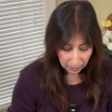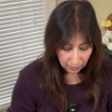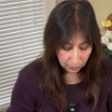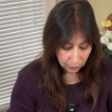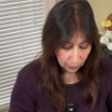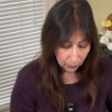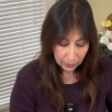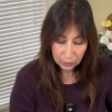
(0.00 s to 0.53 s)

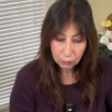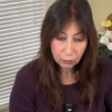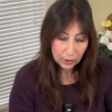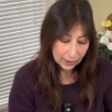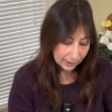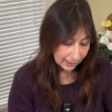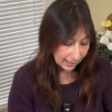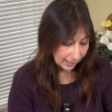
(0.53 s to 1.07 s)
So it's
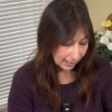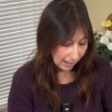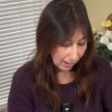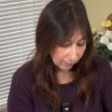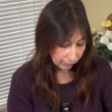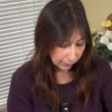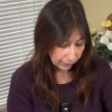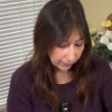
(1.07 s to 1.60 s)
really got
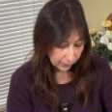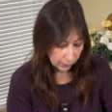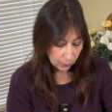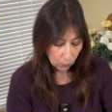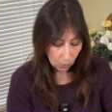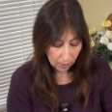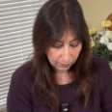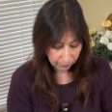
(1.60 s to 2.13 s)
everything you
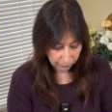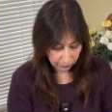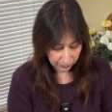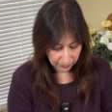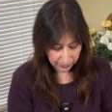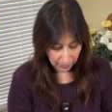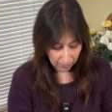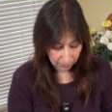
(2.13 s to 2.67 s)
want for a
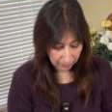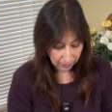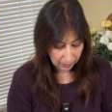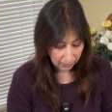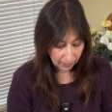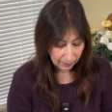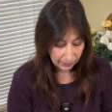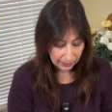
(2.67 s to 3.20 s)
starter
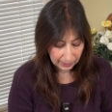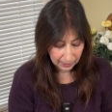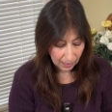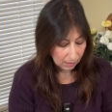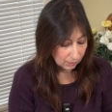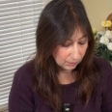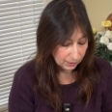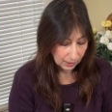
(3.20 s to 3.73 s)
kit, and these
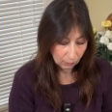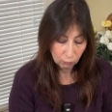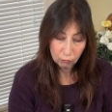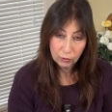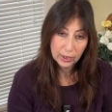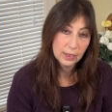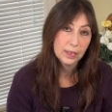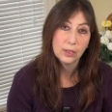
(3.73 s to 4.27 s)
colors are
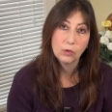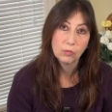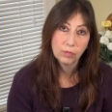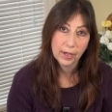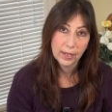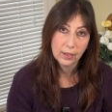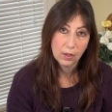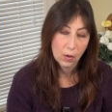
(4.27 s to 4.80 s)
really
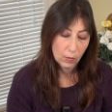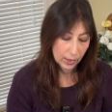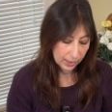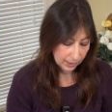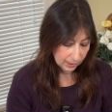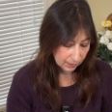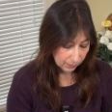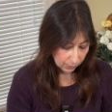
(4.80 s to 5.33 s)
great going
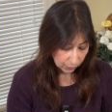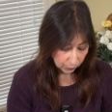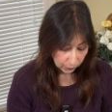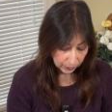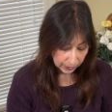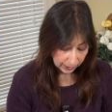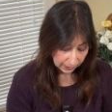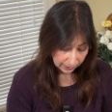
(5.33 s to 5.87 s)
into the new
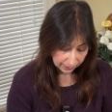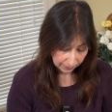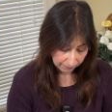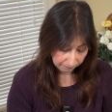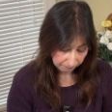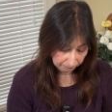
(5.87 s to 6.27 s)
season.